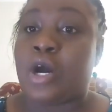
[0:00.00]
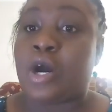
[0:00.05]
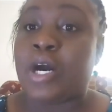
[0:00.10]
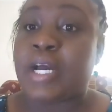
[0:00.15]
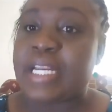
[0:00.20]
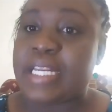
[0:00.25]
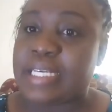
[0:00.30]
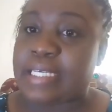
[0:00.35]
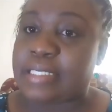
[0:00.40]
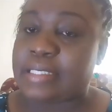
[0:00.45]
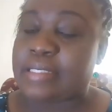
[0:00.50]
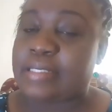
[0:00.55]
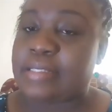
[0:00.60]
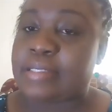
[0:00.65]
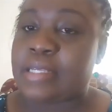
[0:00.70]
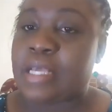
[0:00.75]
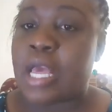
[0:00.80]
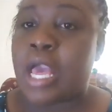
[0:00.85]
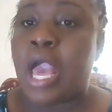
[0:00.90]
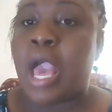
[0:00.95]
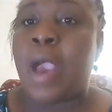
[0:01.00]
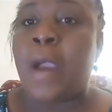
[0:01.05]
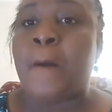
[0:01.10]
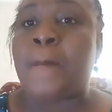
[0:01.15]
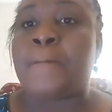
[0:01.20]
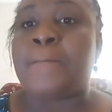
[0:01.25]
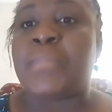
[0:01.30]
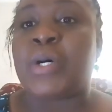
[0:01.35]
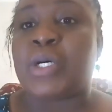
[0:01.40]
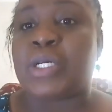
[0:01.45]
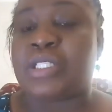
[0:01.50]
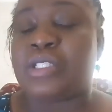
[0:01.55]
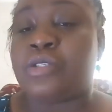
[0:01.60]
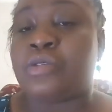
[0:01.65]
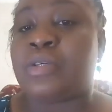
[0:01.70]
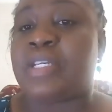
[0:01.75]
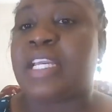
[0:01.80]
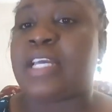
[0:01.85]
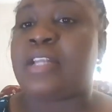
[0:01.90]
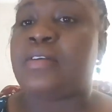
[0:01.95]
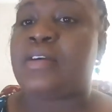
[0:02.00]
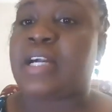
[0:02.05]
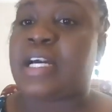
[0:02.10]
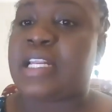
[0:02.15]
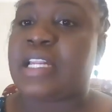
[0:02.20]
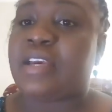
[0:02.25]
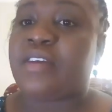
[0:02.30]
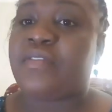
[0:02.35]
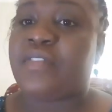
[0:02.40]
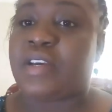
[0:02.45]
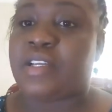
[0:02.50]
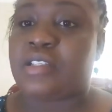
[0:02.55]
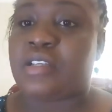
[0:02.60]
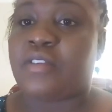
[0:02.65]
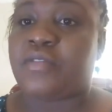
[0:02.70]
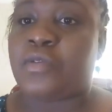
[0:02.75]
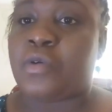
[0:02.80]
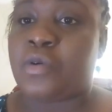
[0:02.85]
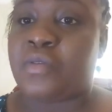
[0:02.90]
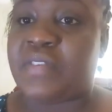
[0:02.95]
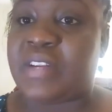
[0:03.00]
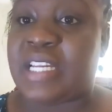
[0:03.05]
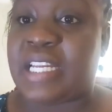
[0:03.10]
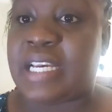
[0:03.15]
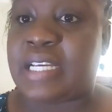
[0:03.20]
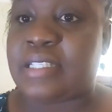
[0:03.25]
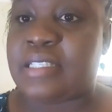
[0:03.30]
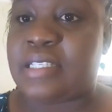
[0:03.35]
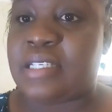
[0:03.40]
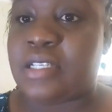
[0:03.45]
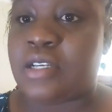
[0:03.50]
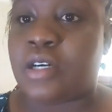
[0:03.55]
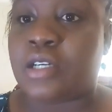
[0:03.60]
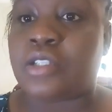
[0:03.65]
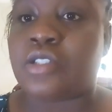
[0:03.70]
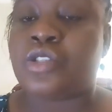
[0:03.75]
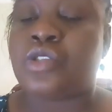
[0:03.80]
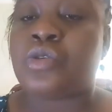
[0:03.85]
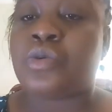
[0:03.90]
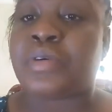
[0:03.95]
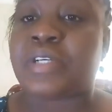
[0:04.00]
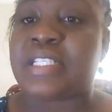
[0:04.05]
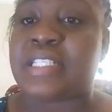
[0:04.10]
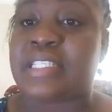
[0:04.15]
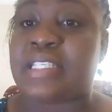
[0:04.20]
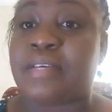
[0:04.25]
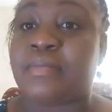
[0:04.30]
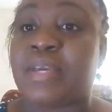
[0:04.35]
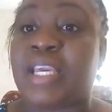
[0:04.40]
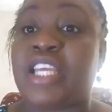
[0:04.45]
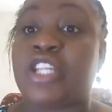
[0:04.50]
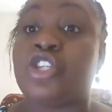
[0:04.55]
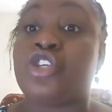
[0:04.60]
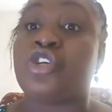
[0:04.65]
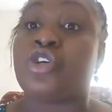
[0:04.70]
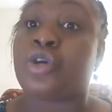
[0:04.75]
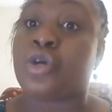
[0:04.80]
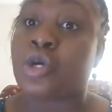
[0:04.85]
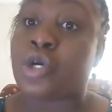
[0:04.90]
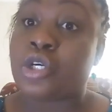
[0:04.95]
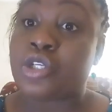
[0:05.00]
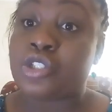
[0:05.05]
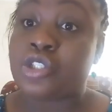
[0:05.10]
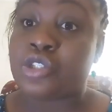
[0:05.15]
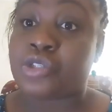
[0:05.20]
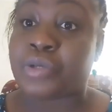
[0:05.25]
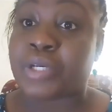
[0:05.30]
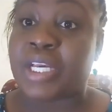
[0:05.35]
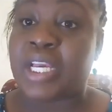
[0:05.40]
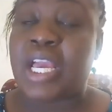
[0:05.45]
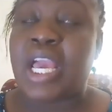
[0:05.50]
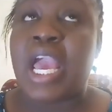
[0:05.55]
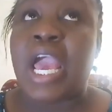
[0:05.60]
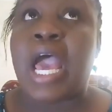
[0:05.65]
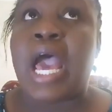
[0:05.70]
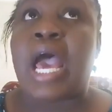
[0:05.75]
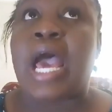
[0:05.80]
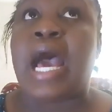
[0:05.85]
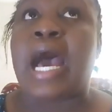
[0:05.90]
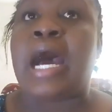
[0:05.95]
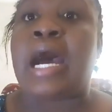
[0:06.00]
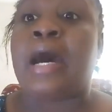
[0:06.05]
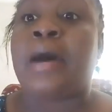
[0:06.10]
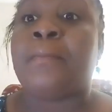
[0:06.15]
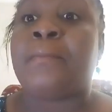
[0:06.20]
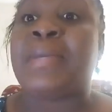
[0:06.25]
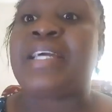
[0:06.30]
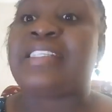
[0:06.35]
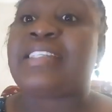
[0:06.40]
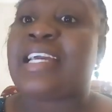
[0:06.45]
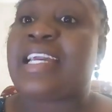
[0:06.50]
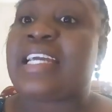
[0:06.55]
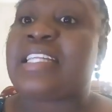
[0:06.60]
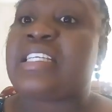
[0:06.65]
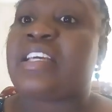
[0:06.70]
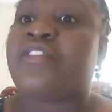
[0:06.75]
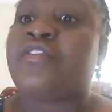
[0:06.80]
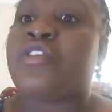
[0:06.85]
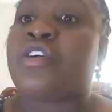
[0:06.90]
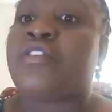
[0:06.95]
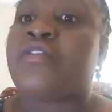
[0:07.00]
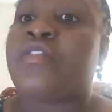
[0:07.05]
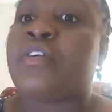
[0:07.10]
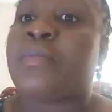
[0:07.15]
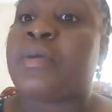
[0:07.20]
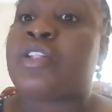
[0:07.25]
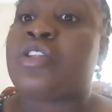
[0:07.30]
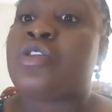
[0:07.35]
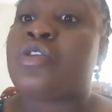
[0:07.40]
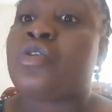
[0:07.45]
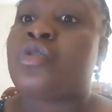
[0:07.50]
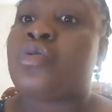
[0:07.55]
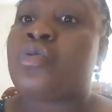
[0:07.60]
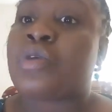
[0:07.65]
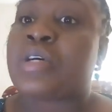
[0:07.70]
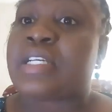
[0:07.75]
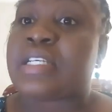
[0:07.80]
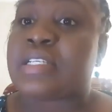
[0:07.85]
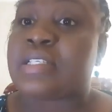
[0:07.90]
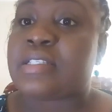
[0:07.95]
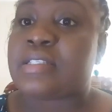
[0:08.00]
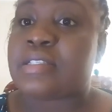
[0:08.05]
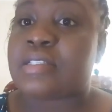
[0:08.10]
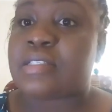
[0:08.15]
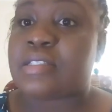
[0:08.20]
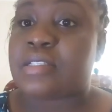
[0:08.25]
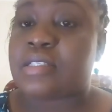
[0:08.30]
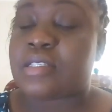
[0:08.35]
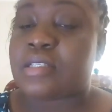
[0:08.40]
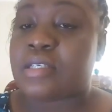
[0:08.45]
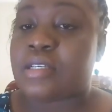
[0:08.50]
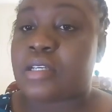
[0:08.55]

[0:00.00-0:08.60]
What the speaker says: audience. But you can look at the effect of COVID-19 on tourism in your country. Better yet, if you're from a tourist